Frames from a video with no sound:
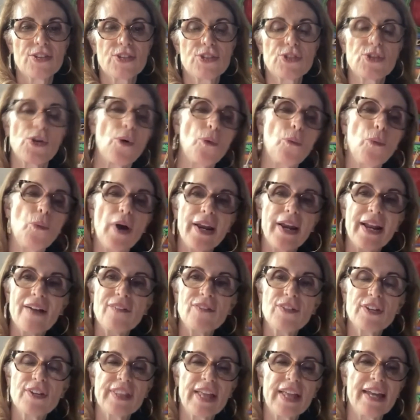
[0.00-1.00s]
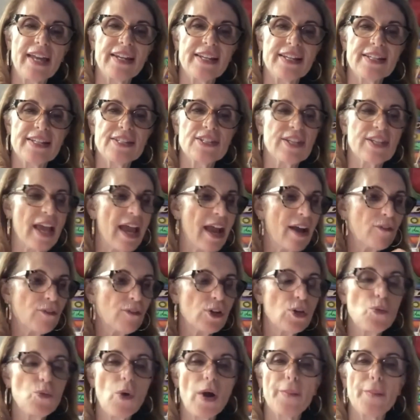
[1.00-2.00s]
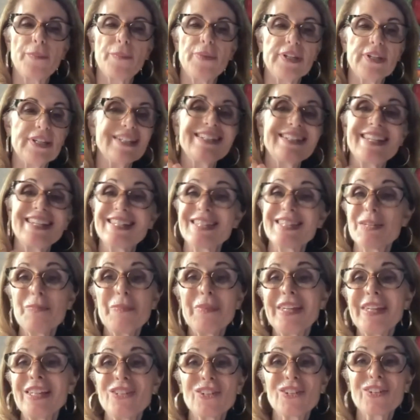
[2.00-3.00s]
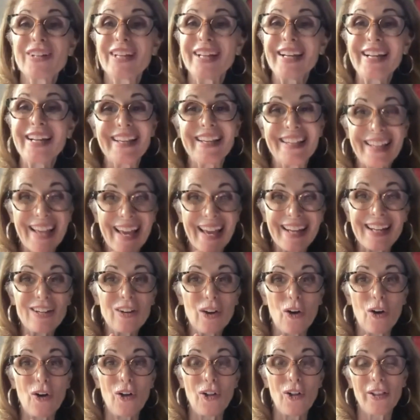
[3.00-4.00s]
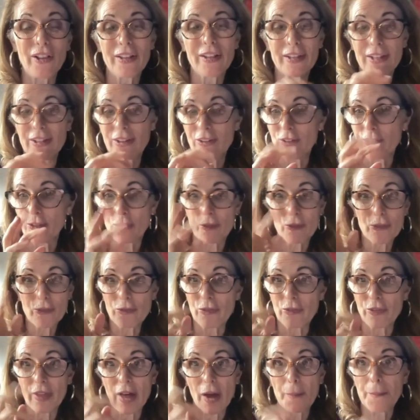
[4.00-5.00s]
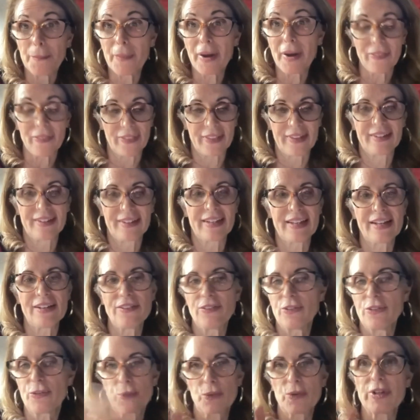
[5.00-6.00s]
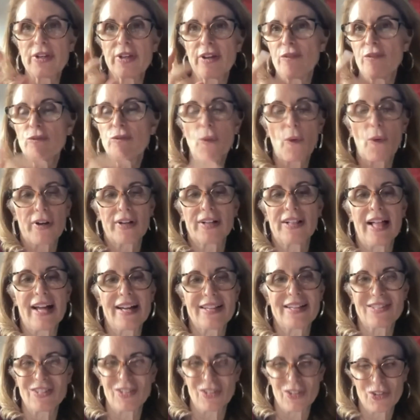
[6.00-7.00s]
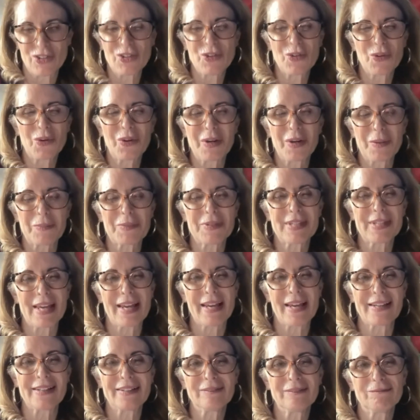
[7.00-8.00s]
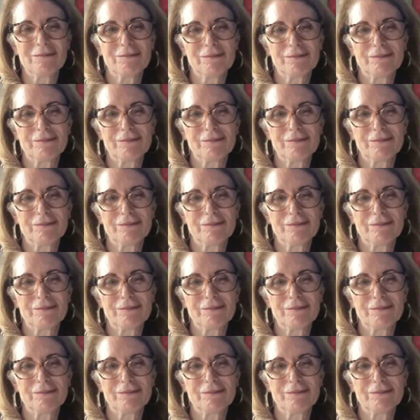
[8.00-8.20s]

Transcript: So whatever that is, everyone, but it doesn't mean you're going to get it all in a month and 3 or 4 classes. You know what I'm saying?